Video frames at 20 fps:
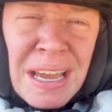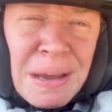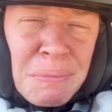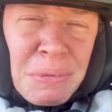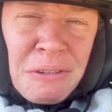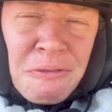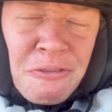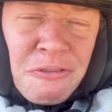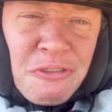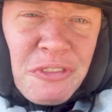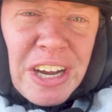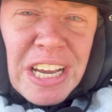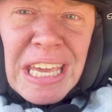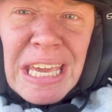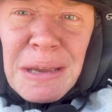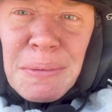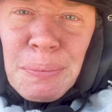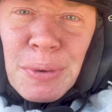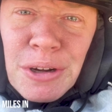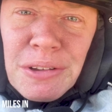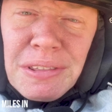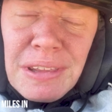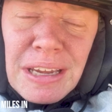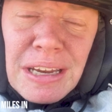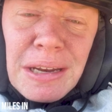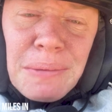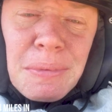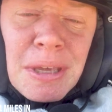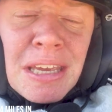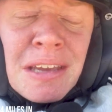a fucking birthday
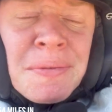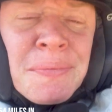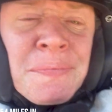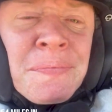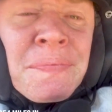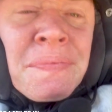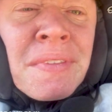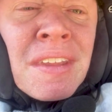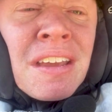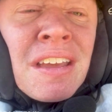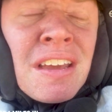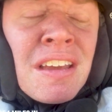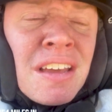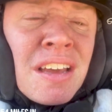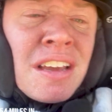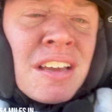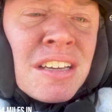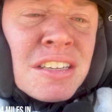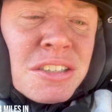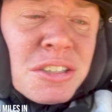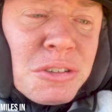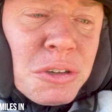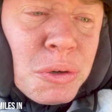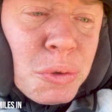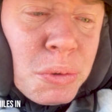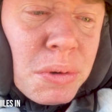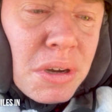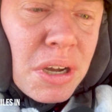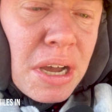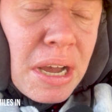to me.
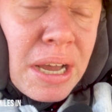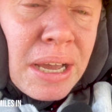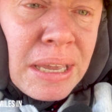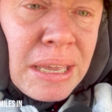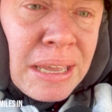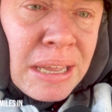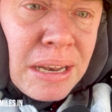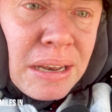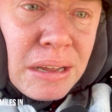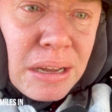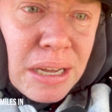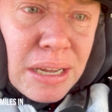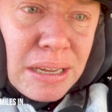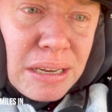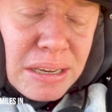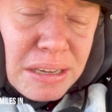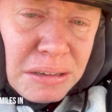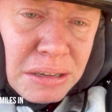So I cannot